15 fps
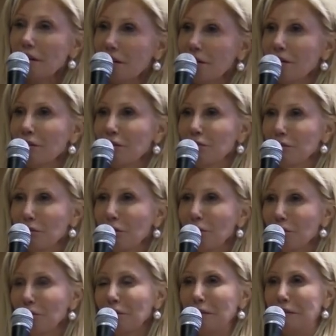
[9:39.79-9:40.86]
can
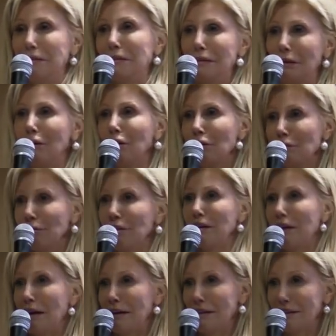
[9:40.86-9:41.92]
control the whole of the
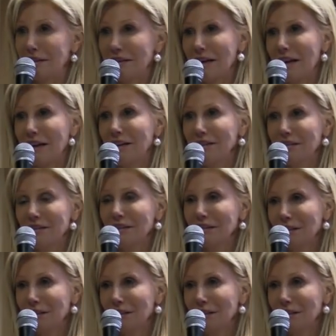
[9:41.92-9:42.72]
United States.